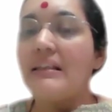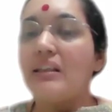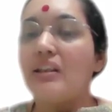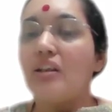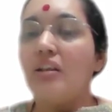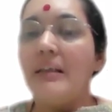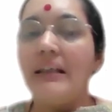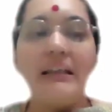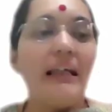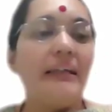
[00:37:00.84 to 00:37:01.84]
is your
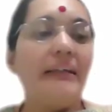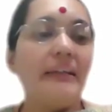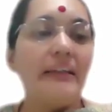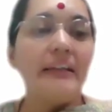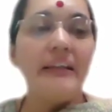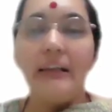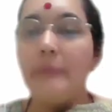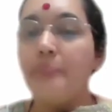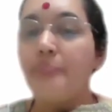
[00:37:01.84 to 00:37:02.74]
mainland India.